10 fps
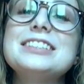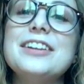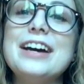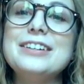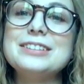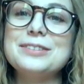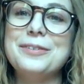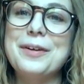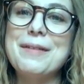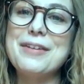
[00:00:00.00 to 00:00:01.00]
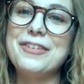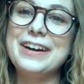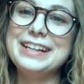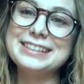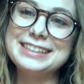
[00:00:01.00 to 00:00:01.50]
So that was one of my
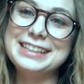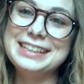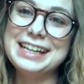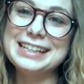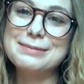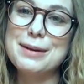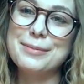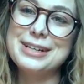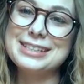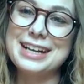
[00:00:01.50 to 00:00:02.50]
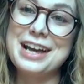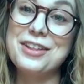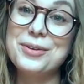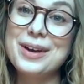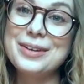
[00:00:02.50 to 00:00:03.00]
funniest EDS memories.
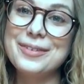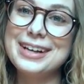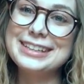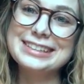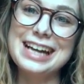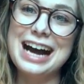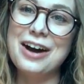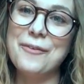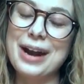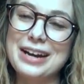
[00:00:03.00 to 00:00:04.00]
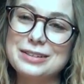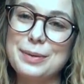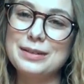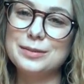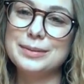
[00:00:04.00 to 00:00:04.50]
Another one was when I was
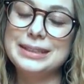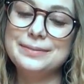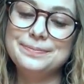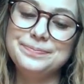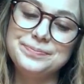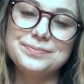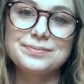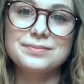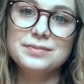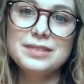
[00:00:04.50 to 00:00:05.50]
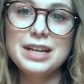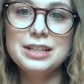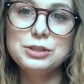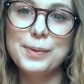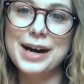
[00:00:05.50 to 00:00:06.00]
probably
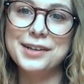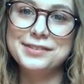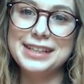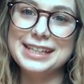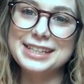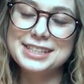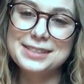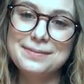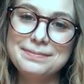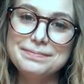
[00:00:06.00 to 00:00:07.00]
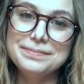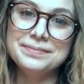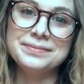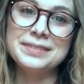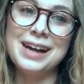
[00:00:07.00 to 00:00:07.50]
12-ish.
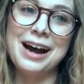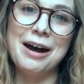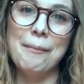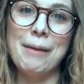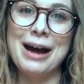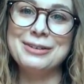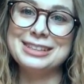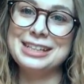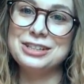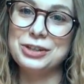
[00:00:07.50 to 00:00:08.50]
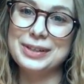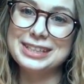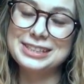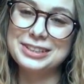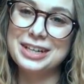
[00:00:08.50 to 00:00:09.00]
I was in a
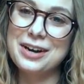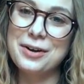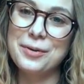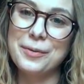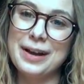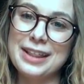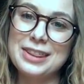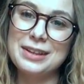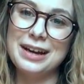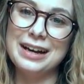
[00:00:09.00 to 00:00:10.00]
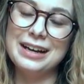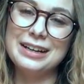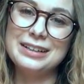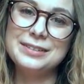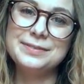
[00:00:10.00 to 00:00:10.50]
toy store with
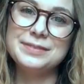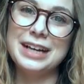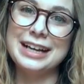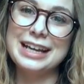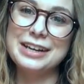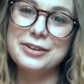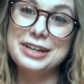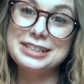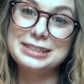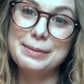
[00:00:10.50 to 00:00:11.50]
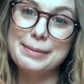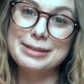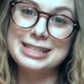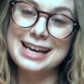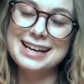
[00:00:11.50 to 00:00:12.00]
a kid who I used to
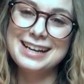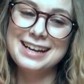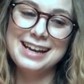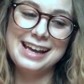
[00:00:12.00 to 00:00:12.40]
babysit,